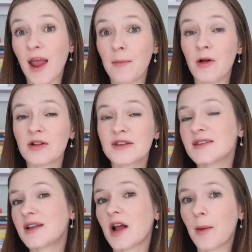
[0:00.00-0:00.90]
able to
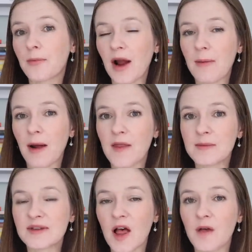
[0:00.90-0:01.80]
sit upright by
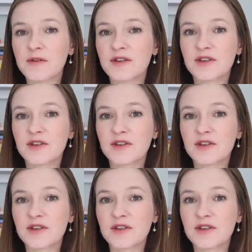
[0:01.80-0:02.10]
themselves.